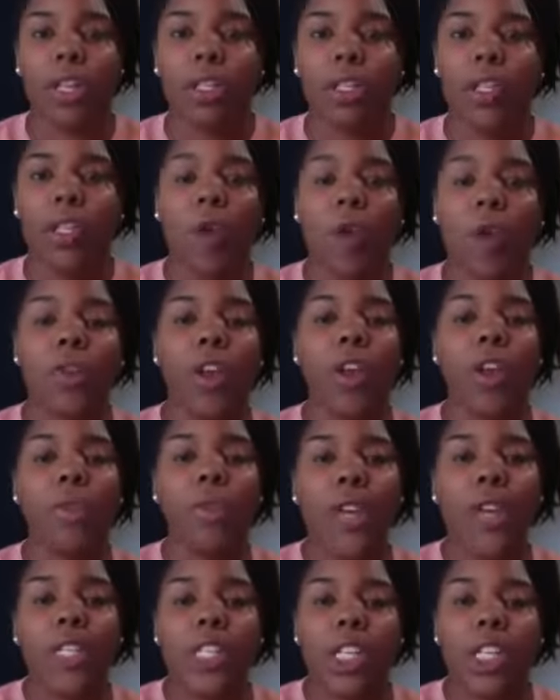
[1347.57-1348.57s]
So if your
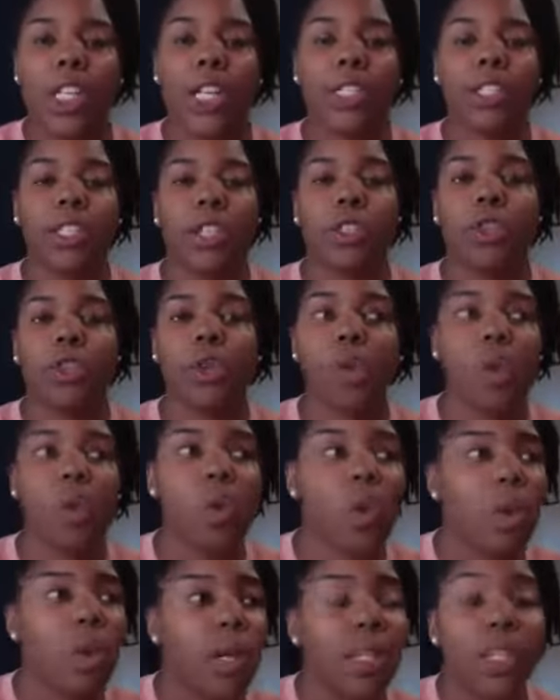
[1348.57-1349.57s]
vision is to
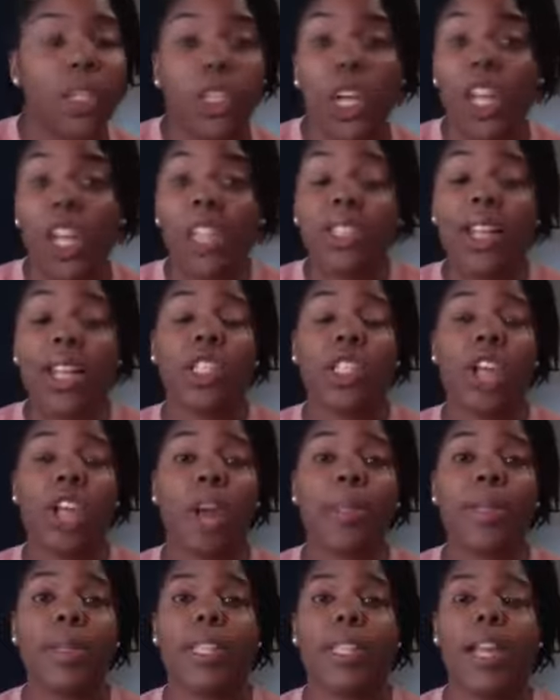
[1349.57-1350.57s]
do, let's say
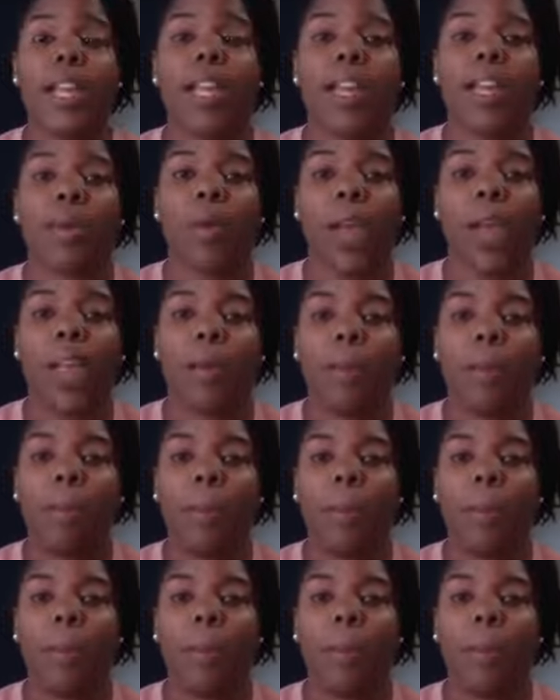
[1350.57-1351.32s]
Chairman 10, right?